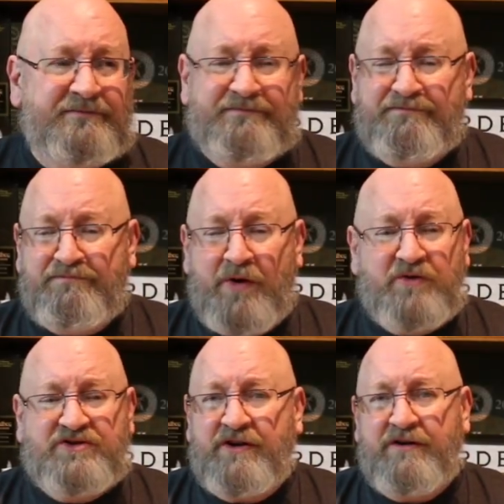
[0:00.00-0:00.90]

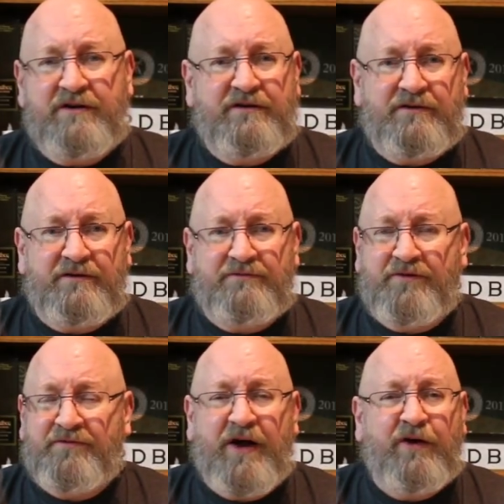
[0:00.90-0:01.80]
Mozart or
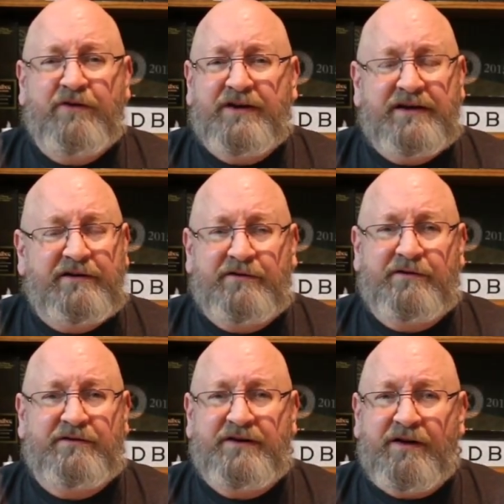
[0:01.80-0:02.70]
Vivaldi
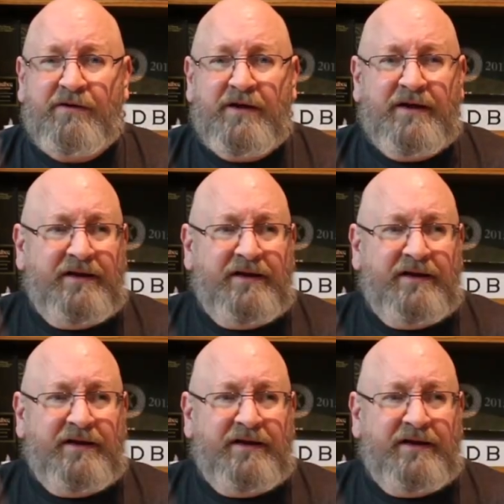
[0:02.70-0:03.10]
or, you know,